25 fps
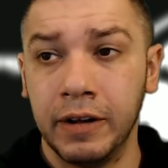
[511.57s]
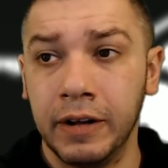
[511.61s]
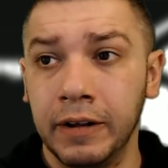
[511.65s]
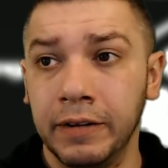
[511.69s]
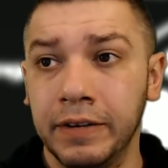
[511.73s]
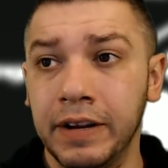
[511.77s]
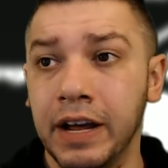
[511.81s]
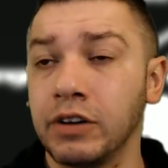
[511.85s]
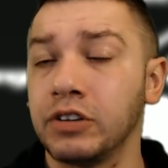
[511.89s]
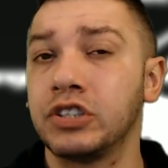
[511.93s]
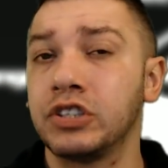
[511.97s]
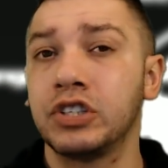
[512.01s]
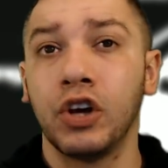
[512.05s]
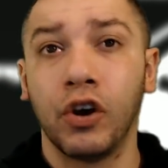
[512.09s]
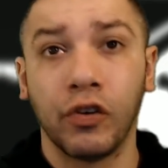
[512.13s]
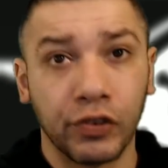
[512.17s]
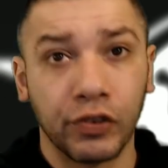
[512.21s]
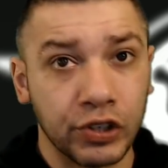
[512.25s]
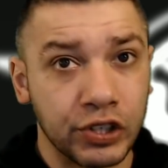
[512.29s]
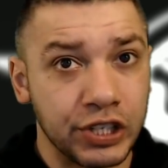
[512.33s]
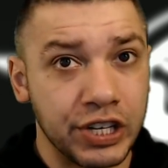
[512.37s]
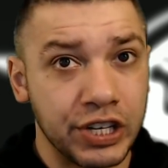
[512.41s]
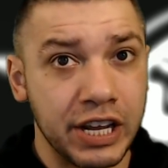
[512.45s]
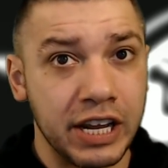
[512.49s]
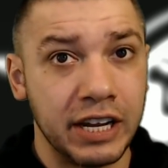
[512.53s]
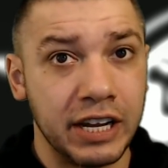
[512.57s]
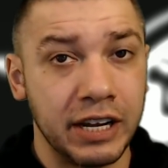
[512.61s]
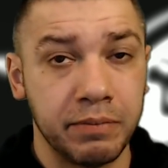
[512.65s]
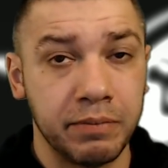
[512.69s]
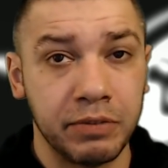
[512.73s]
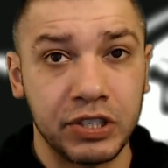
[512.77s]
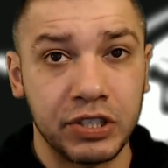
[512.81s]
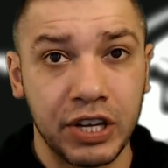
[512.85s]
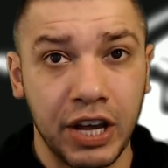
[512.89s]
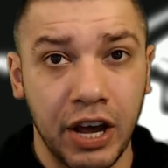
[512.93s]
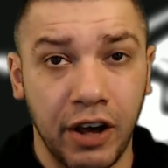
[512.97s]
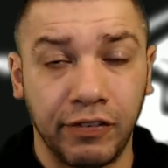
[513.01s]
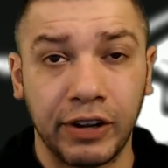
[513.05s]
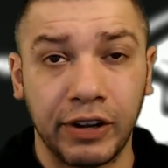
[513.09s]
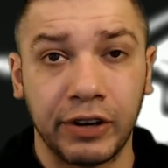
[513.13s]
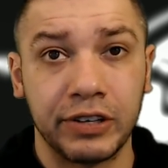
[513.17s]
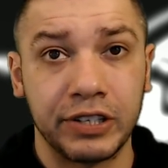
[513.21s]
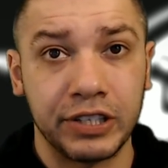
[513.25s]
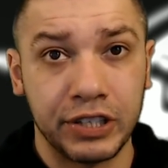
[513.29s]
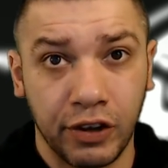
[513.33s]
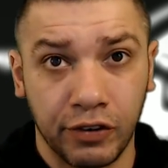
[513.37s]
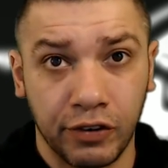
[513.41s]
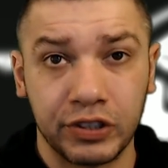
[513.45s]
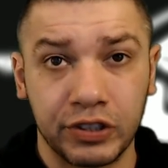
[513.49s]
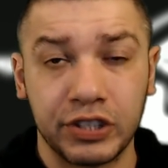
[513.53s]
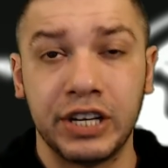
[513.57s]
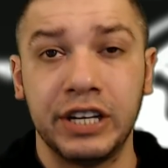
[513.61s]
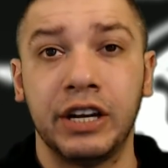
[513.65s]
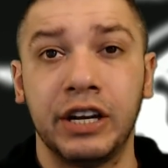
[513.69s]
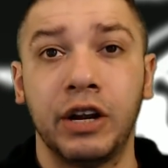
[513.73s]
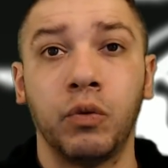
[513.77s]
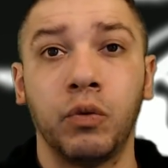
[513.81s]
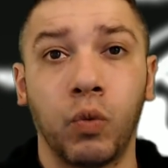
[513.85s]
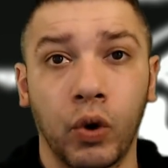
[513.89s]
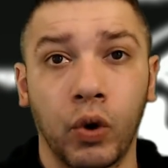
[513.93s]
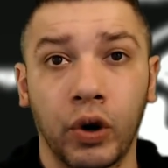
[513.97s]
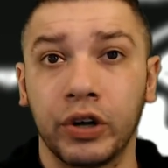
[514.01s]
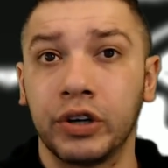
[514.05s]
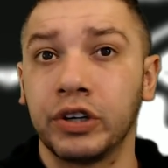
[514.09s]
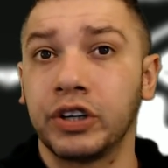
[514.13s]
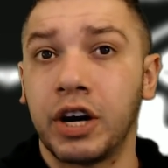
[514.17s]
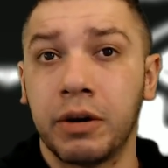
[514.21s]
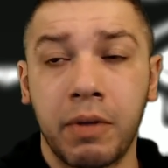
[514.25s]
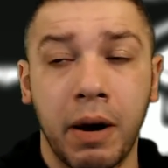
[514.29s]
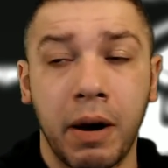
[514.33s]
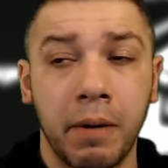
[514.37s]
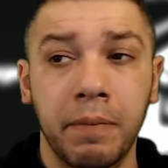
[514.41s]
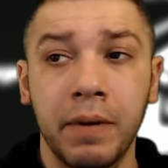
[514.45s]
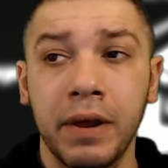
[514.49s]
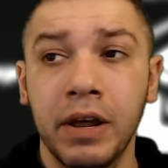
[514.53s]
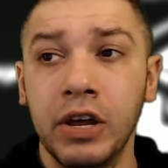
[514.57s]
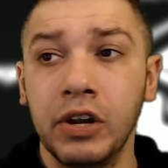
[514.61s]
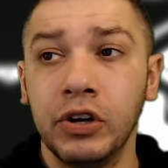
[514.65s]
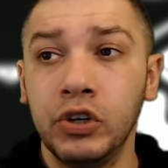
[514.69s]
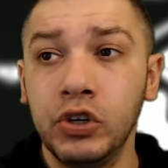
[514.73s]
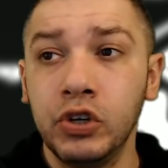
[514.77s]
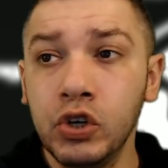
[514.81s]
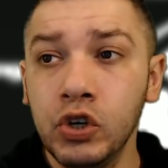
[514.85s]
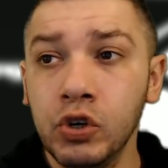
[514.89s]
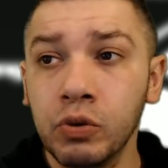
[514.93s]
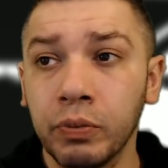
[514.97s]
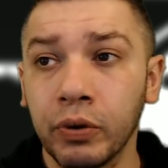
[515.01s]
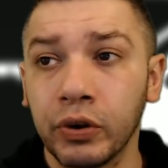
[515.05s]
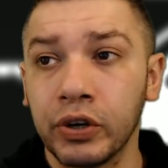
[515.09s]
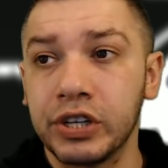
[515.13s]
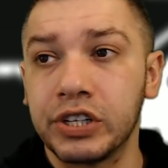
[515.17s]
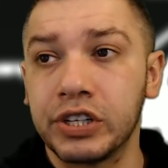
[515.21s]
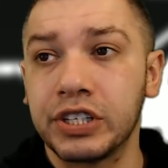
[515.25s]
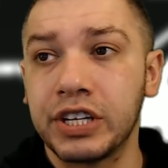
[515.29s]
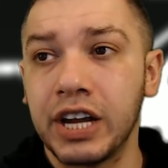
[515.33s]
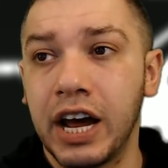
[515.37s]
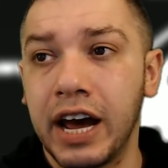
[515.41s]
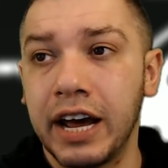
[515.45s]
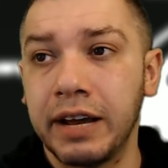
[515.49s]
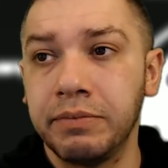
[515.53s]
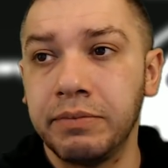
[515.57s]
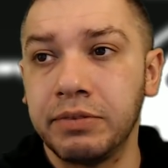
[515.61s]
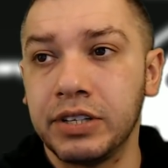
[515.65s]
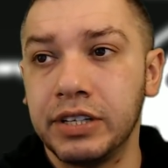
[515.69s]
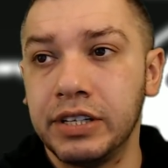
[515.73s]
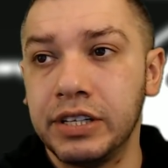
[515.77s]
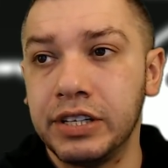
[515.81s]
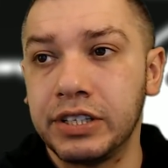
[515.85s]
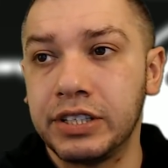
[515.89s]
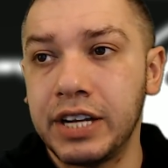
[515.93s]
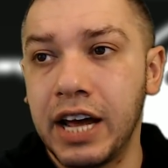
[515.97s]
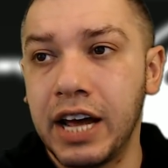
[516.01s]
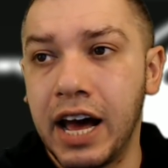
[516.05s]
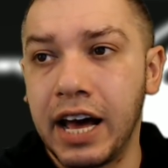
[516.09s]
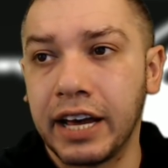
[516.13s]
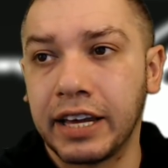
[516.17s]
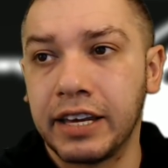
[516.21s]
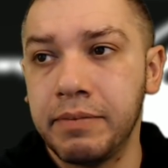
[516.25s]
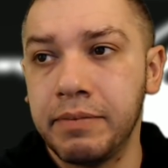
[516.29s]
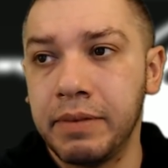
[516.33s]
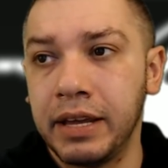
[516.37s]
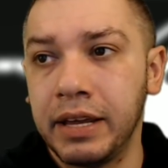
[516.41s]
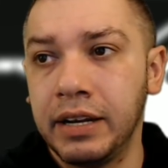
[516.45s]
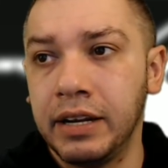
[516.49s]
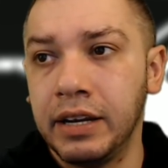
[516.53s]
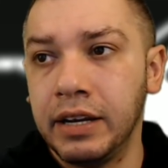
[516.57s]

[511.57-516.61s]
Now, Silverstein himself, Larry Silverstein, and Wharton come up numerous times in this document.